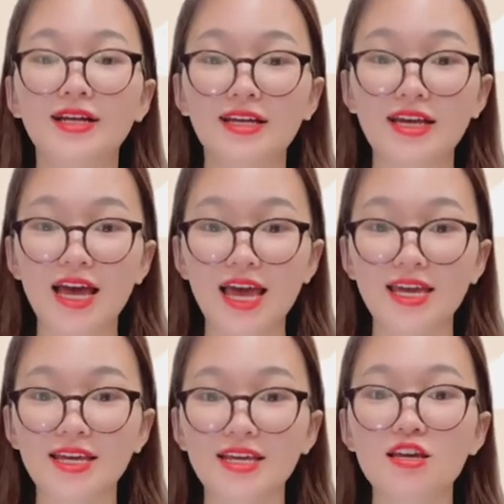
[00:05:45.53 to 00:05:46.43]

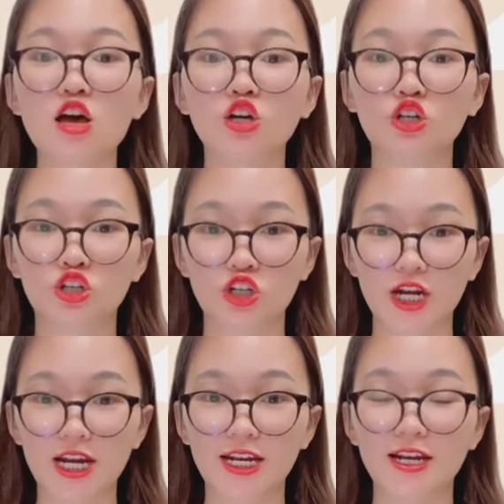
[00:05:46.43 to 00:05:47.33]

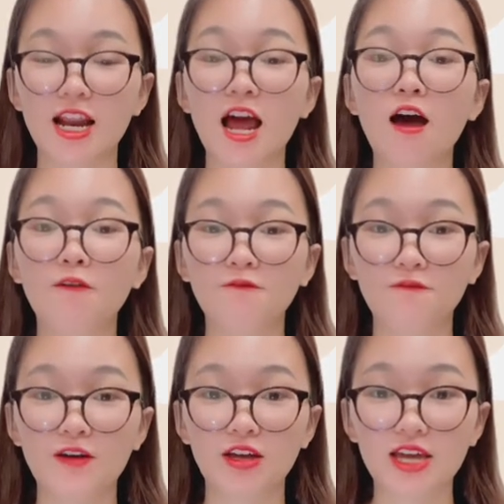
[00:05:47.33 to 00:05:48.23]
cation,
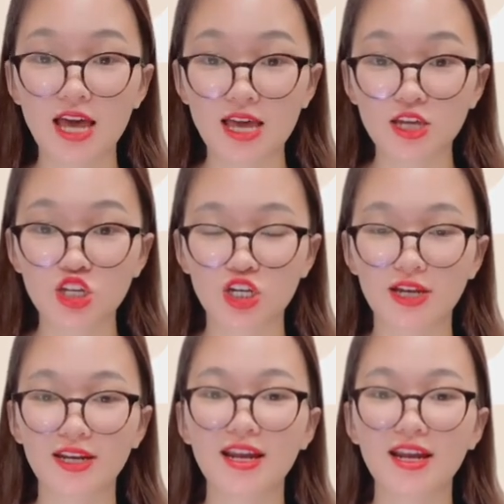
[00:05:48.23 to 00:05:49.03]
vacation,